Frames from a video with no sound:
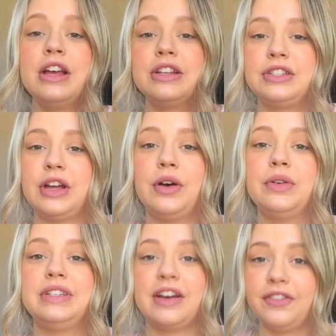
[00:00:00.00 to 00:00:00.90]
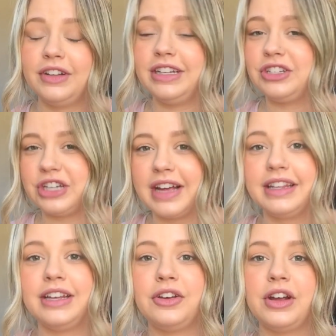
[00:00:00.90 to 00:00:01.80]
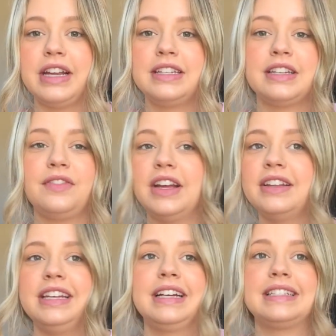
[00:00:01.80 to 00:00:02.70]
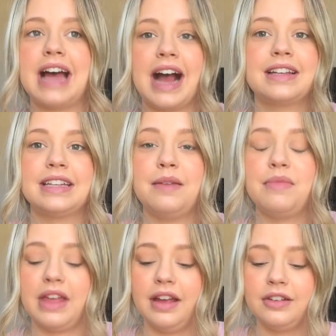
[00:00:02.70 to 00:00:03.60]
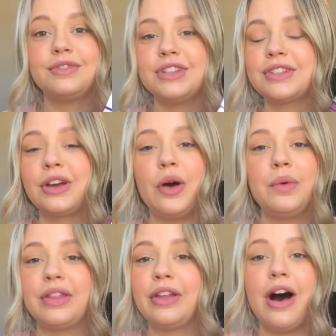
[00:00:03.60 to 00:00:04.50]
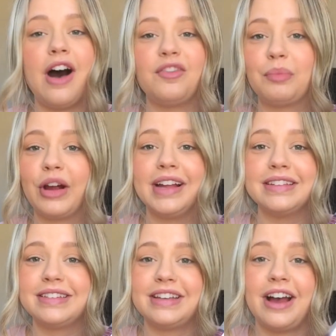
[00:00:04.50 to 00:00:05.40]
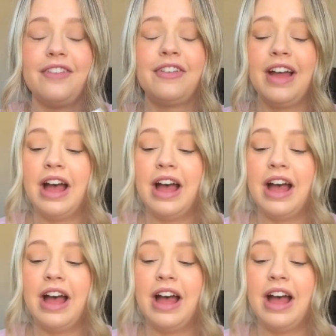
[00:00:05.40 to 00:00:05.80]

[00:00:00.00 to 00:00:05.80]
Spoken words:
So definitely check the ingredients. If they're the exact same thing, just go with the off-brand stuff.